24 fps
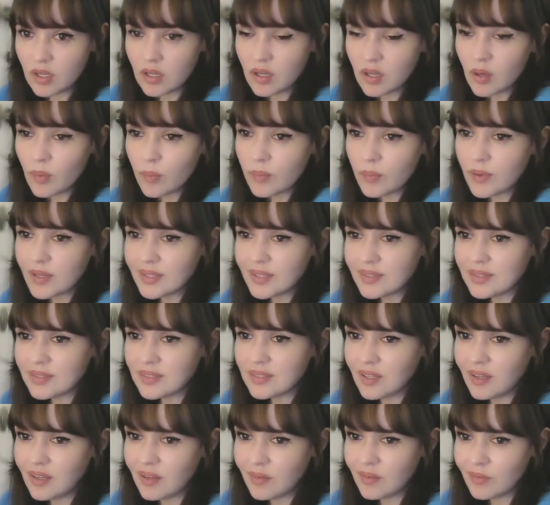But
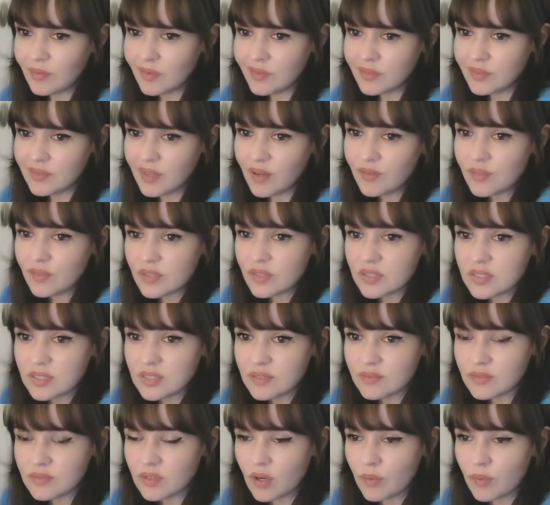they will never receive
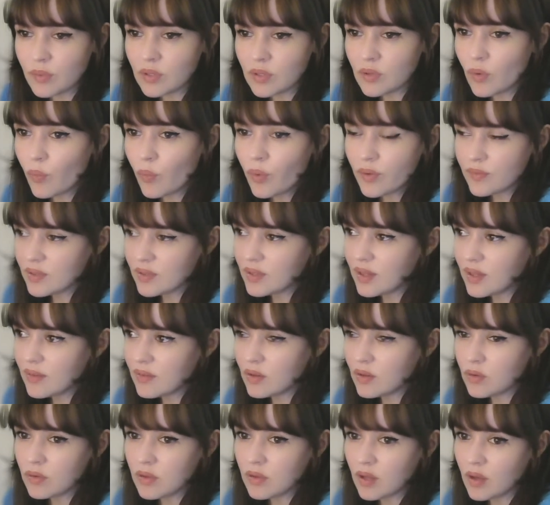Grammy. No one will give it to
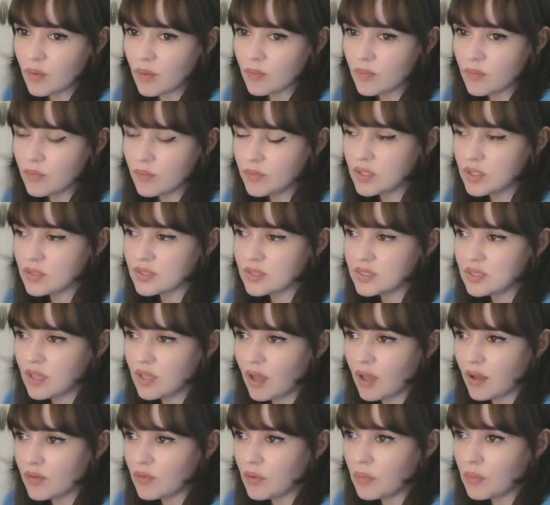them because they are
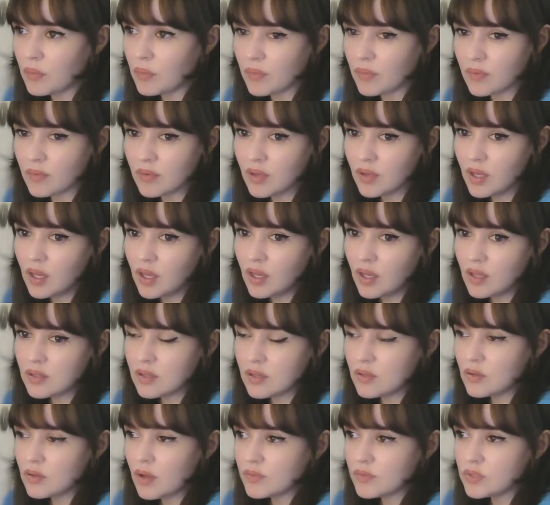known. They
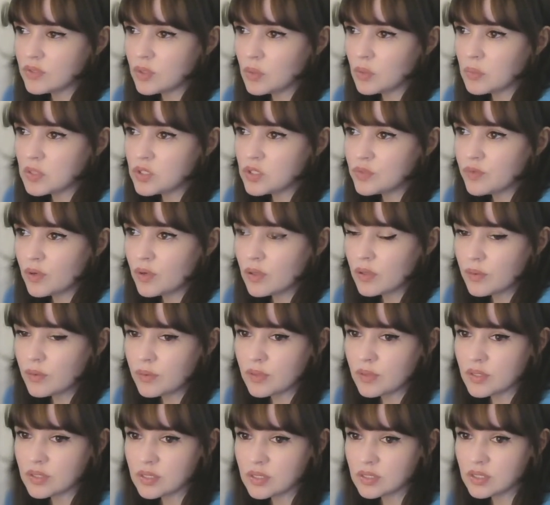don't have so much
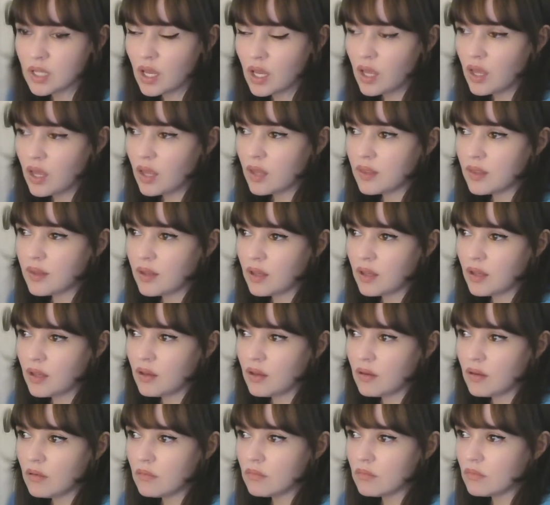followers. They
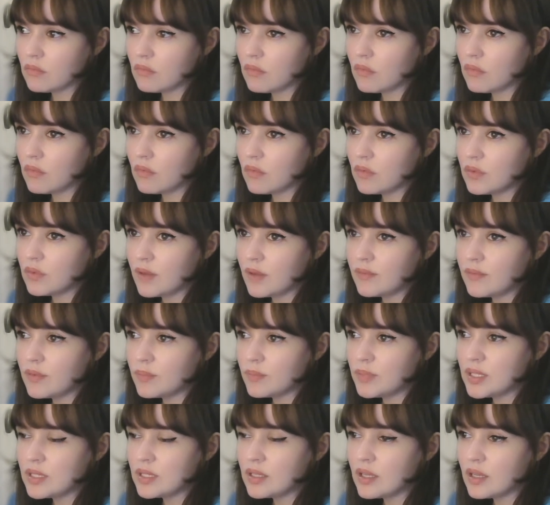never
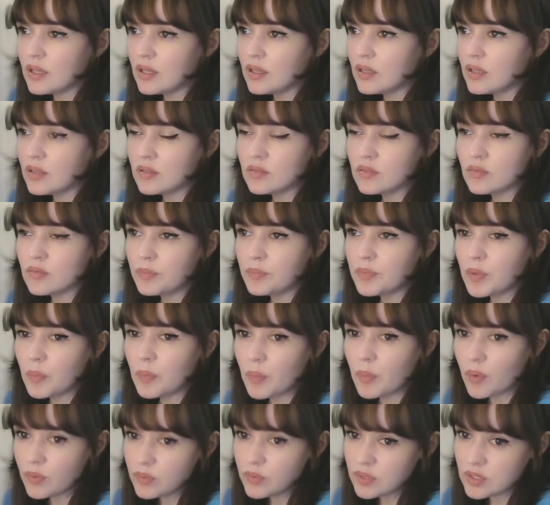been
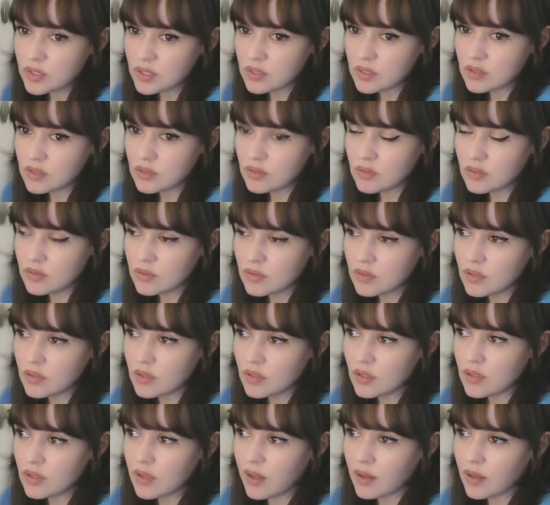promoted
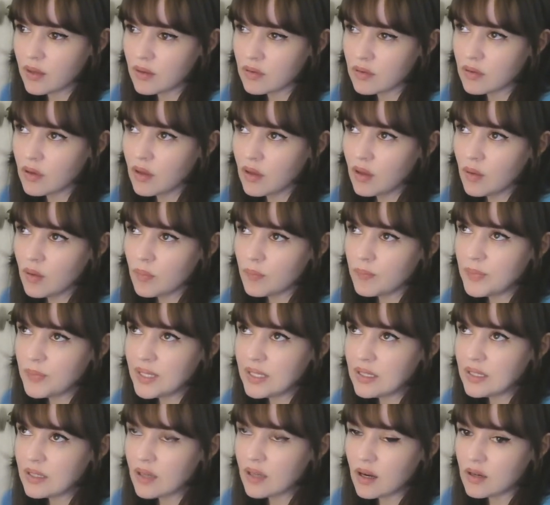like
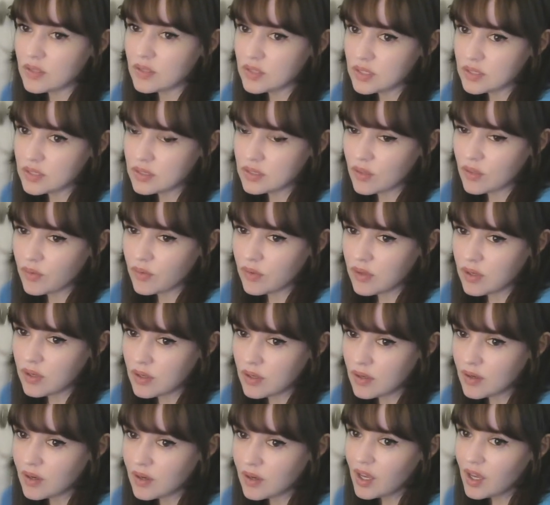big artists out there.
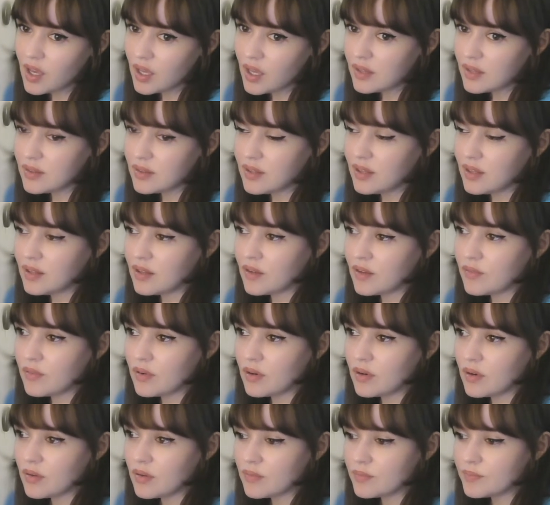They
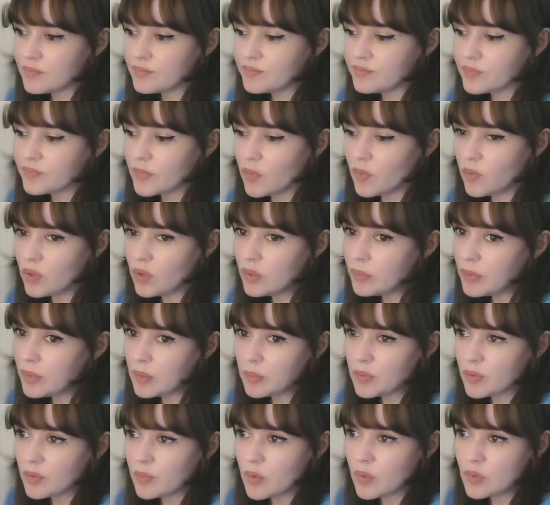never will be
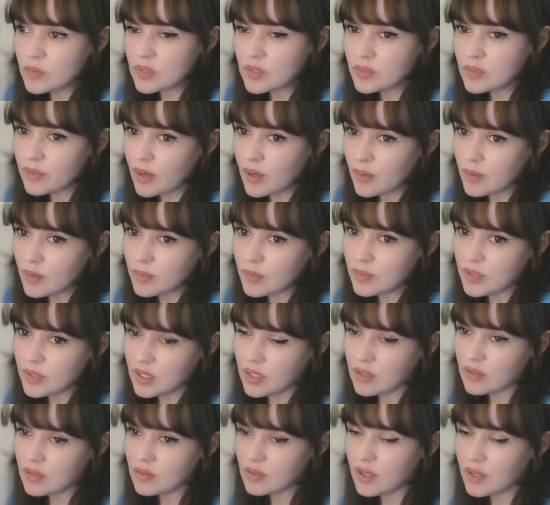promoted probably
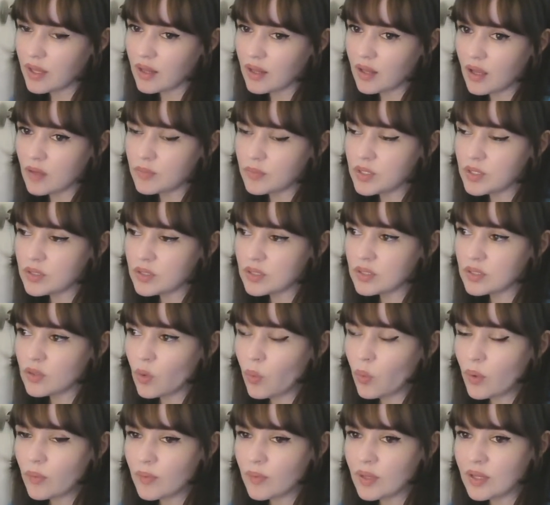like that because no
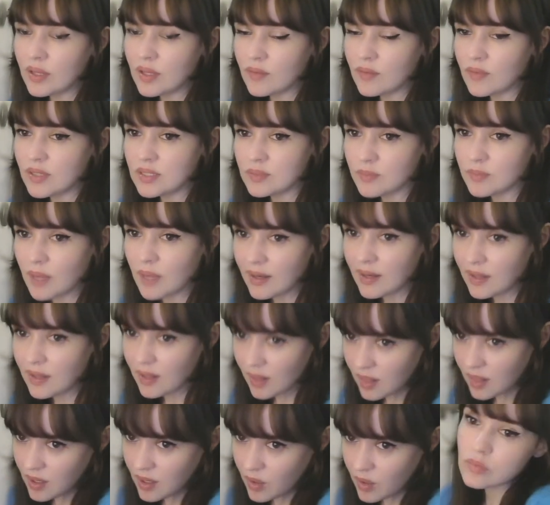one will invest money in
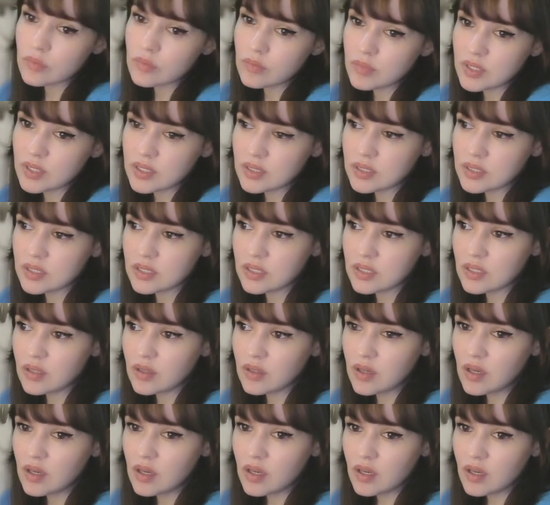them, because
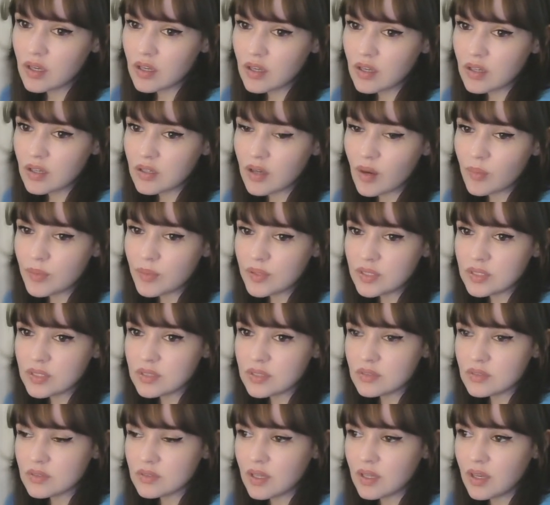companies
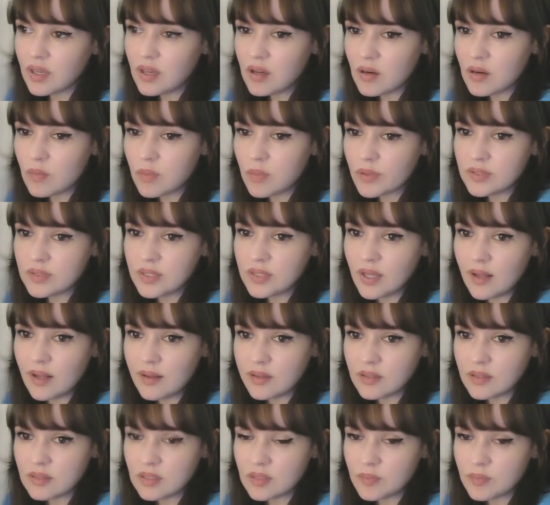don't care about
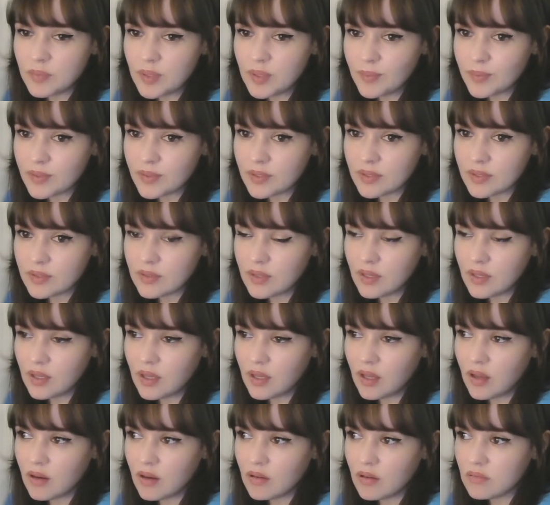talented people.
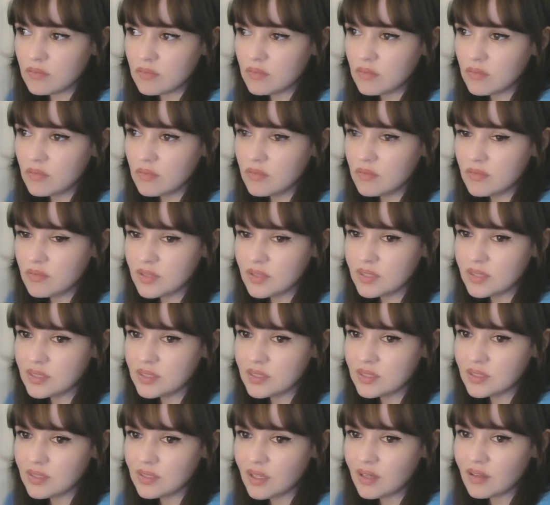They're
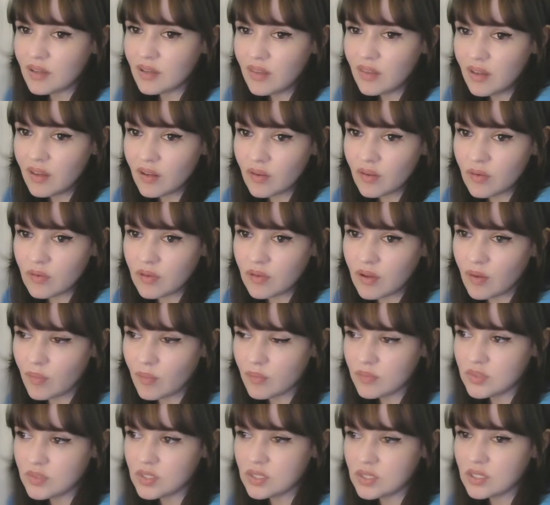nothing to them,
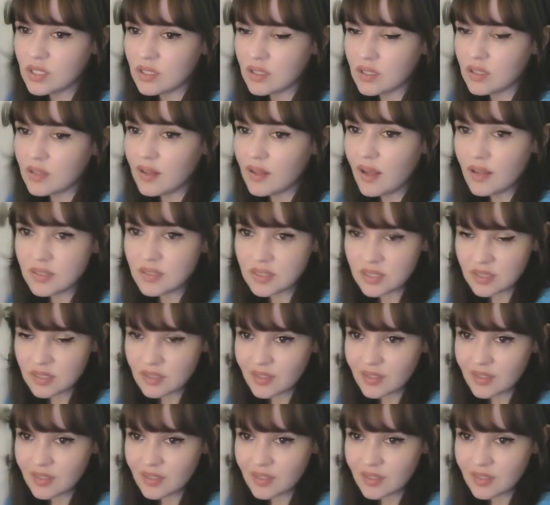just like a dust.